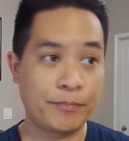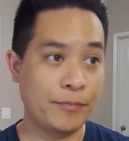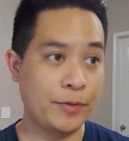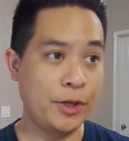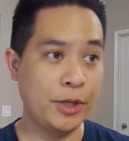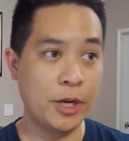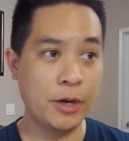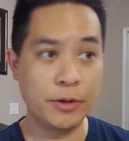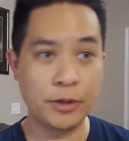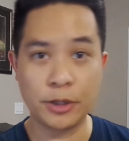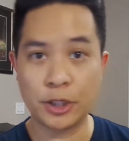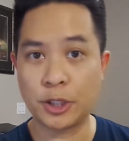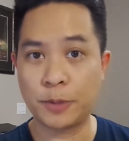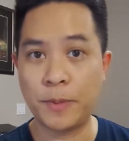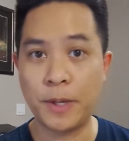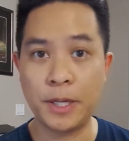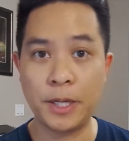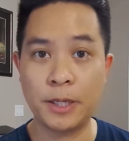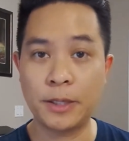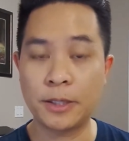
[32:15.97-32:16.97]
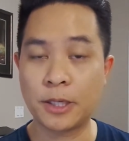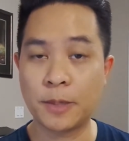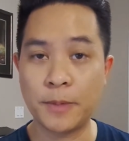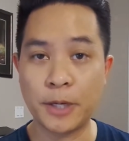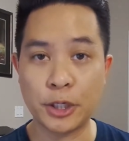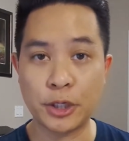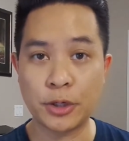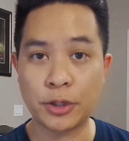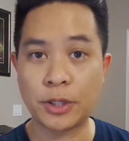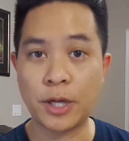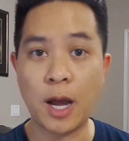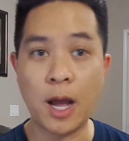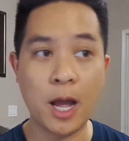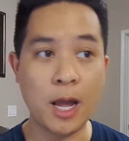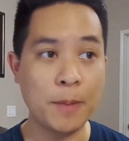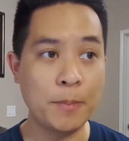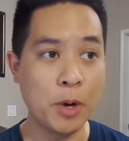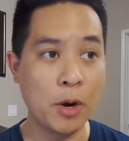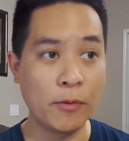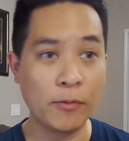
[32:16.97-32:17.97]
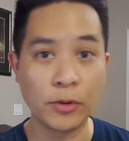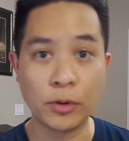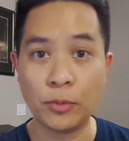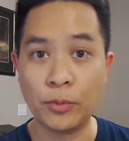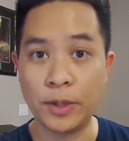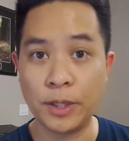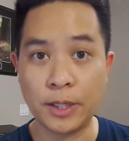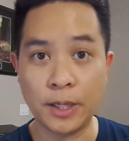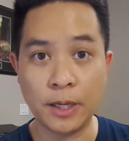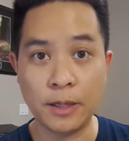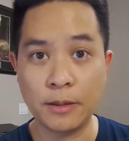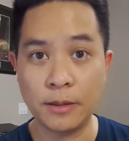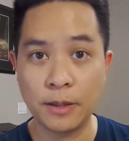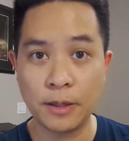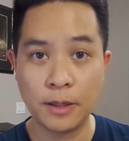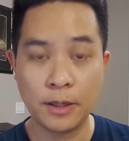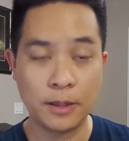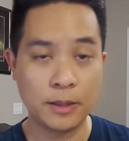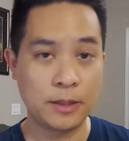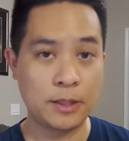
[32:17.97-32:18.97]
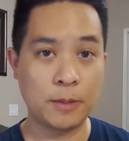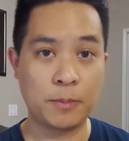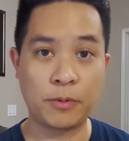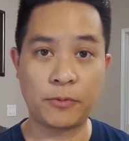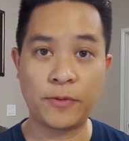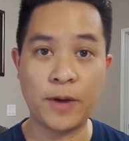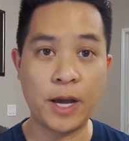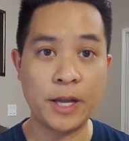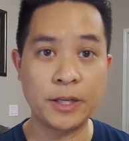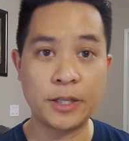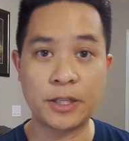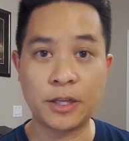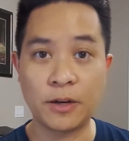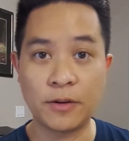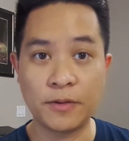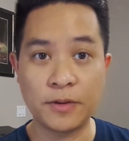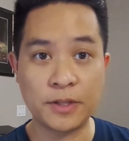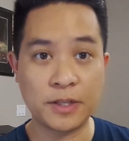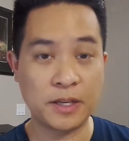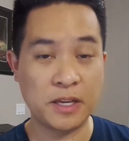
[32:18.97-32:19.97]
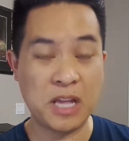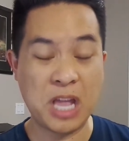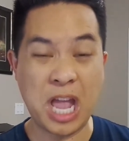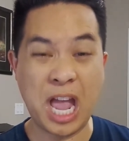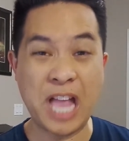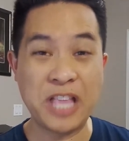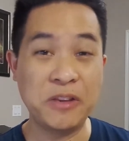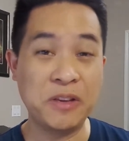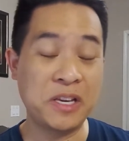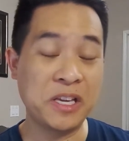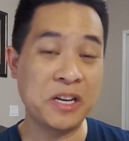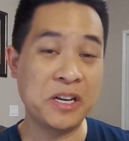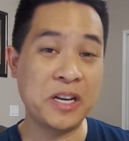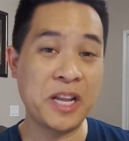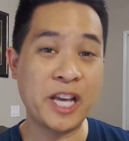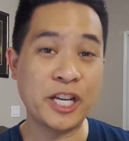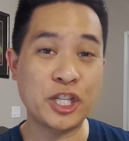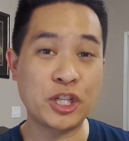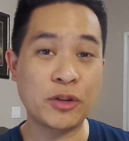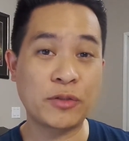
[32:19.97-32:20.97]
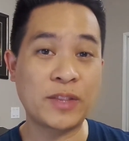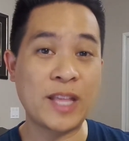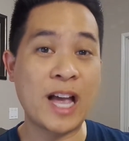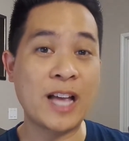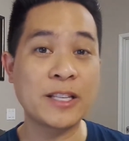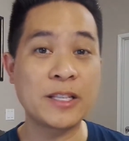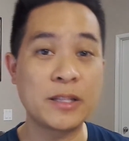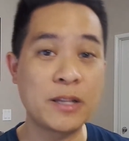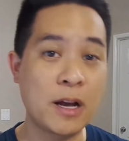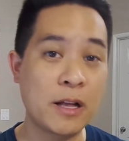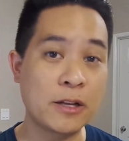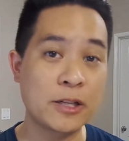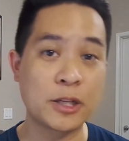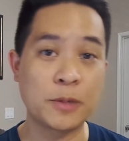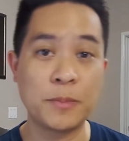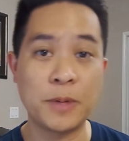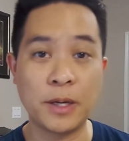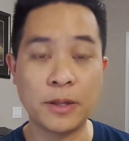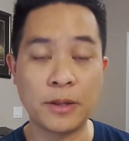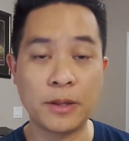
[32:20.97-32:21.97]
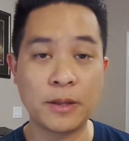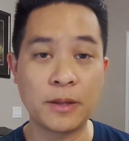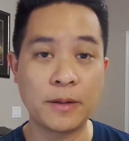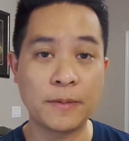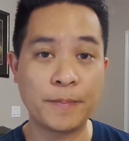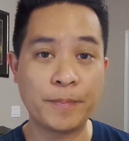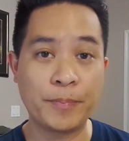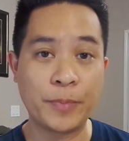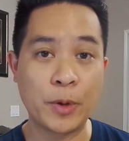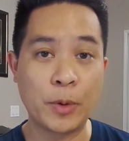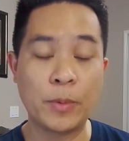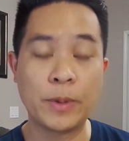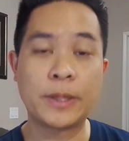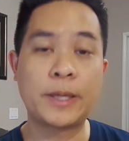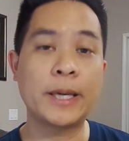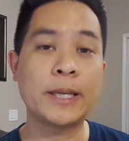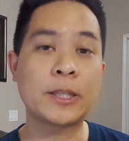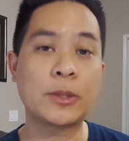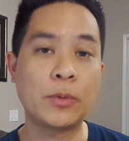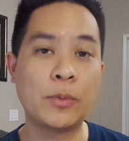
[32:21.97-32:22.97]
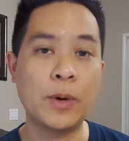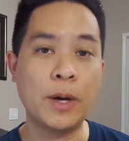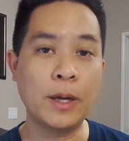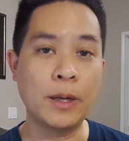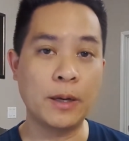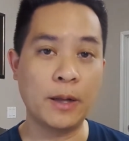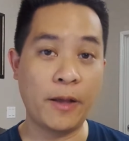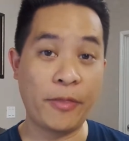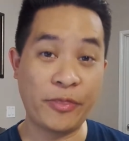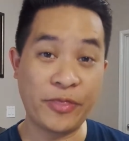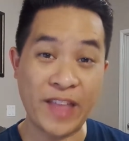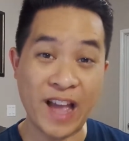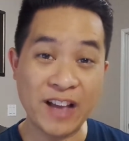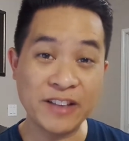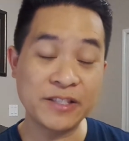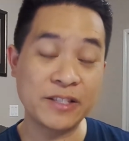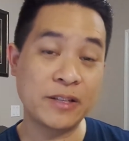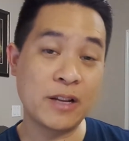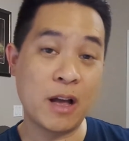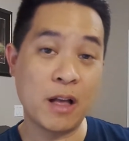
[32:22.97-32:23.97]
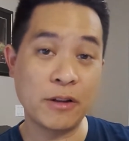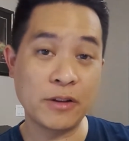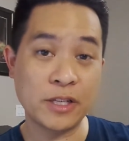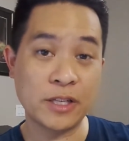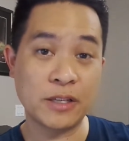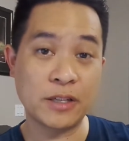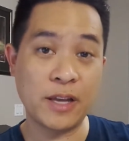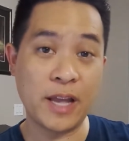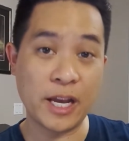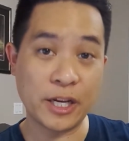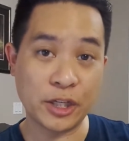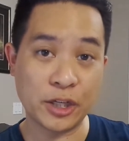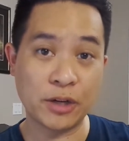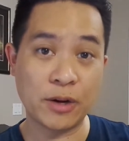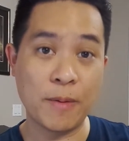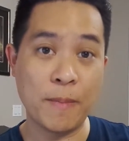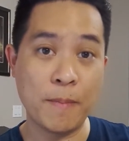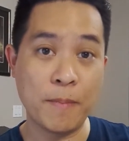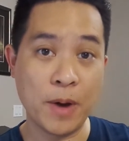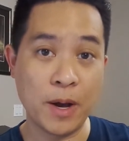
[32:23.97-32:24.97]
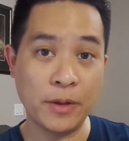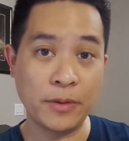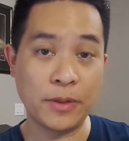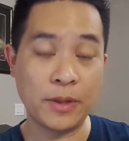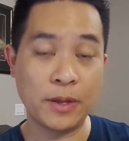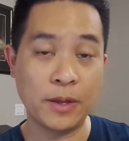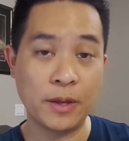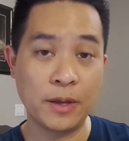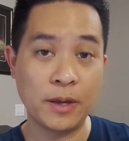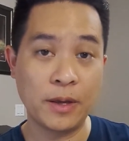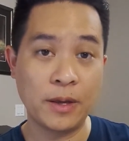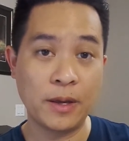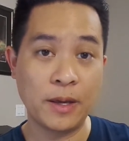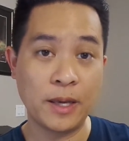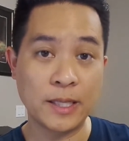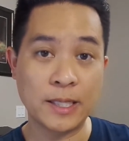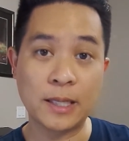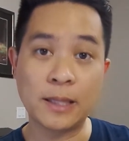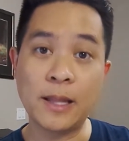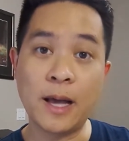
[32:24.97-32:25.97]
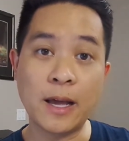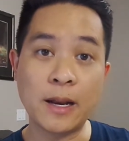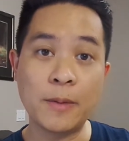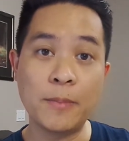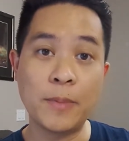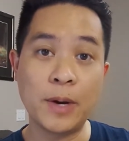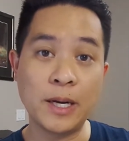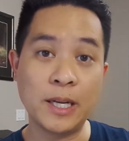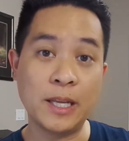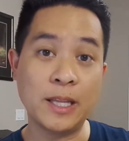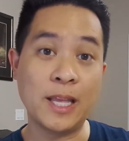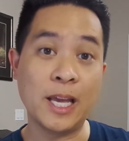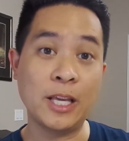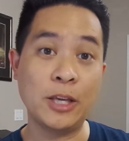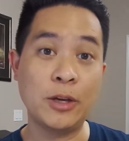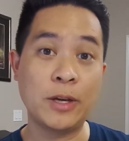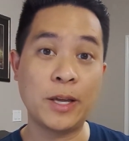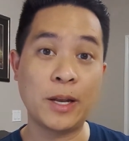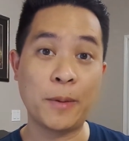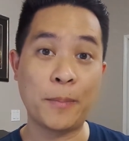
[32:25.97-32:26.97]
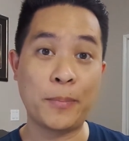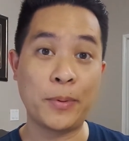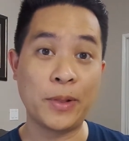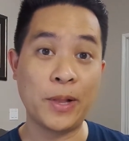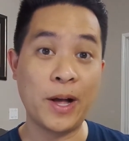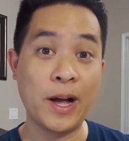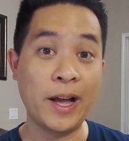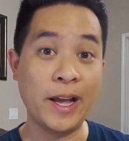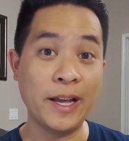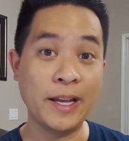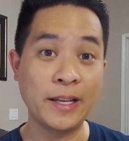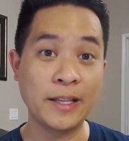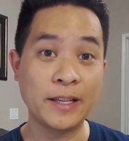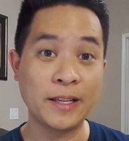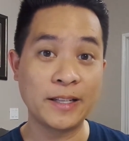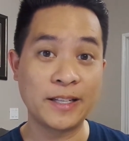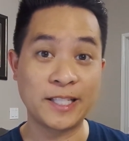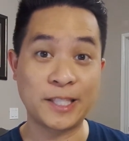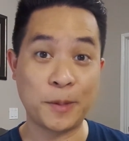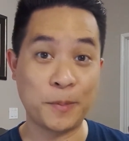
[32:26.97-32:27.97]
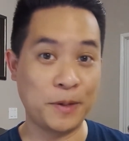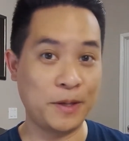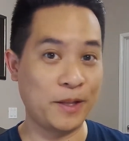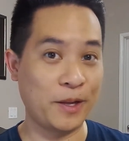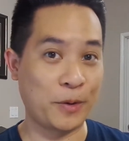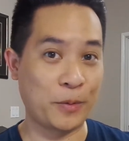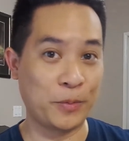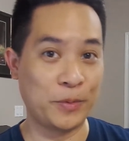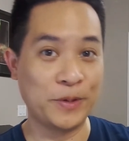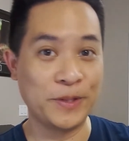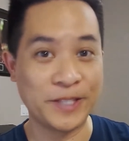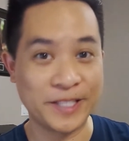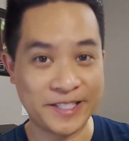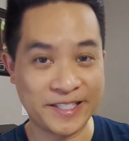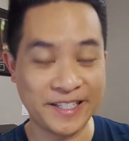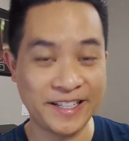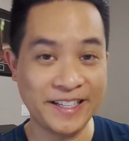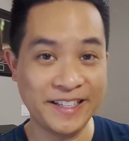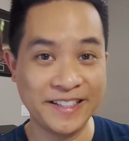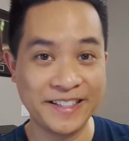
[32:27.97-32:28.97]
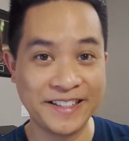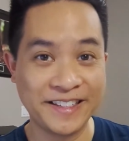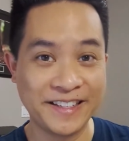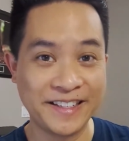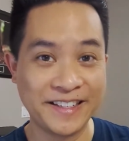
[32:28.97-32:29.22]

you know, you're spending some extra time over the weekend to provide a service and you get an extra thousand dollars a month. Well, guess what? A thousand dollars extra a month is a lot of money that you can apply to something like real estate.